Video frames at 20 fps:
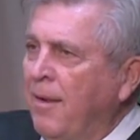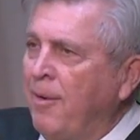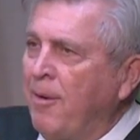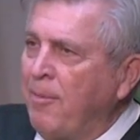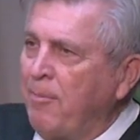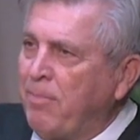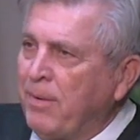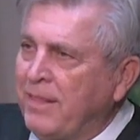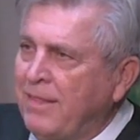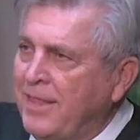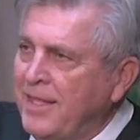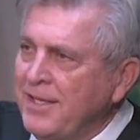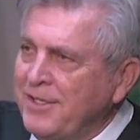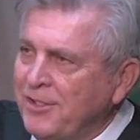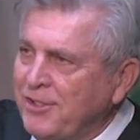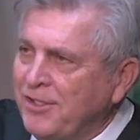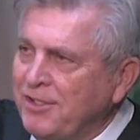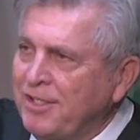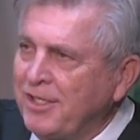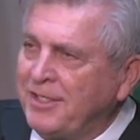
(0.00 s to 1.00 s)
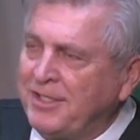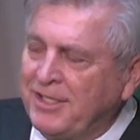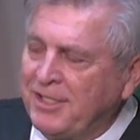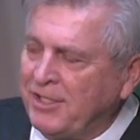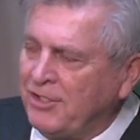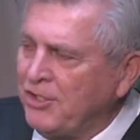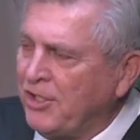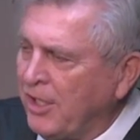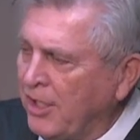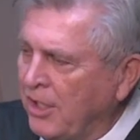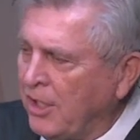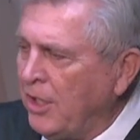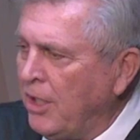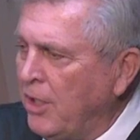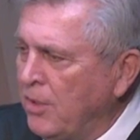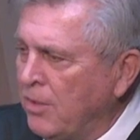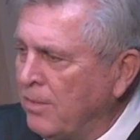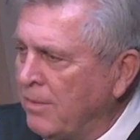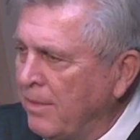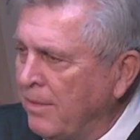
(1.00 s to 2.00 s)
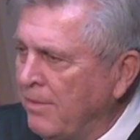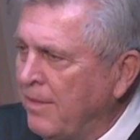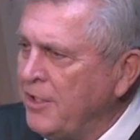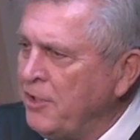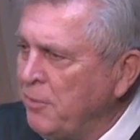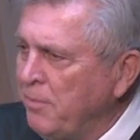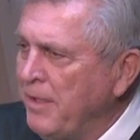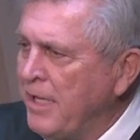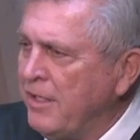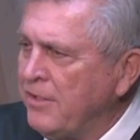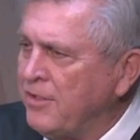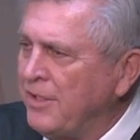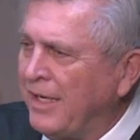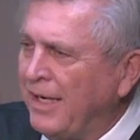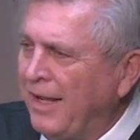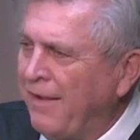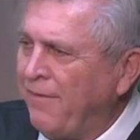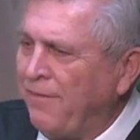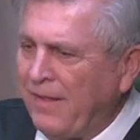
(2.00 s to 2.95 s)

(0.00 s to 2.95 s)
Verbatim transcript: But this statistic alone, this means that if,